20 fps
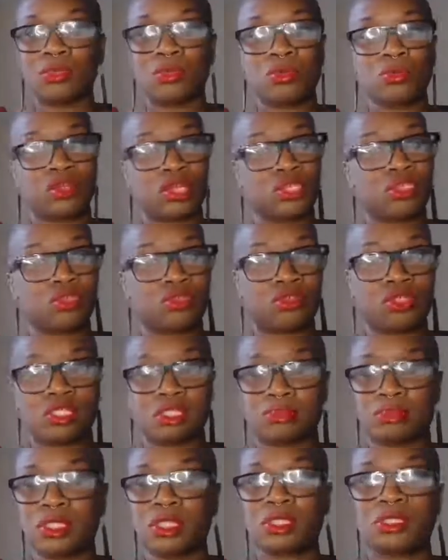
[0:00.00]
all things
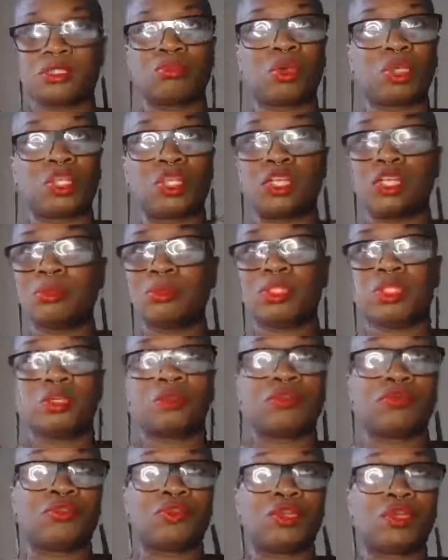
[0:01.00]
Christmas, what you're going to be
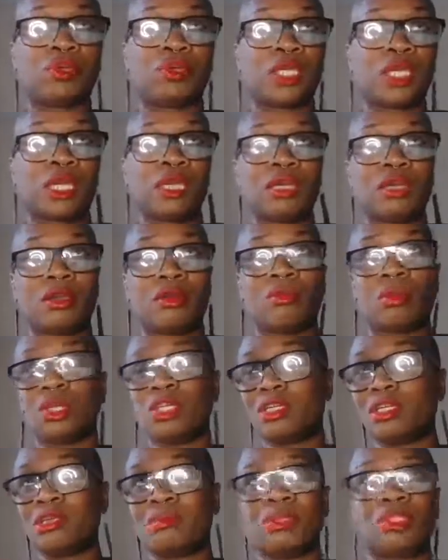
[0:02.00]
doing for New Year, what
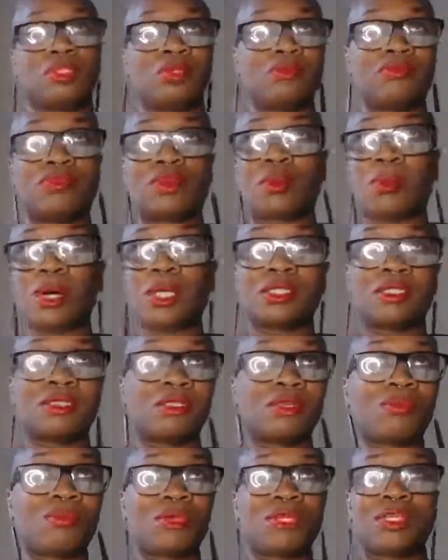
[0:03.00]
you're going to be doing for
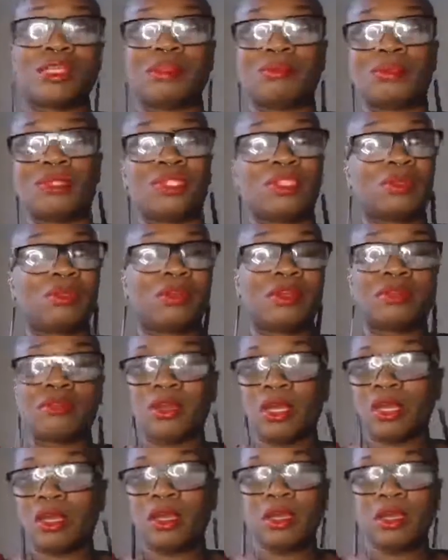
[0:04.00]
Kwanzaa, what you're going to be doing,